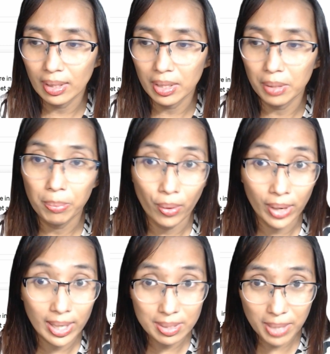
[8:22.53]
the
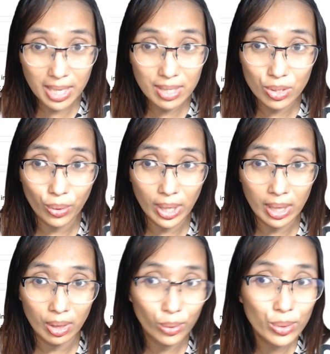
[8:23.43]
points mean, so
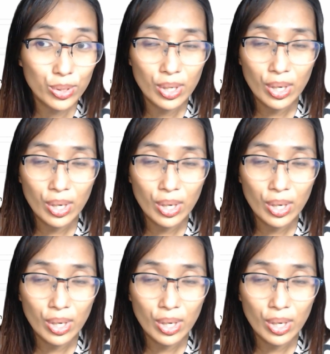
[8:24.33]
it knows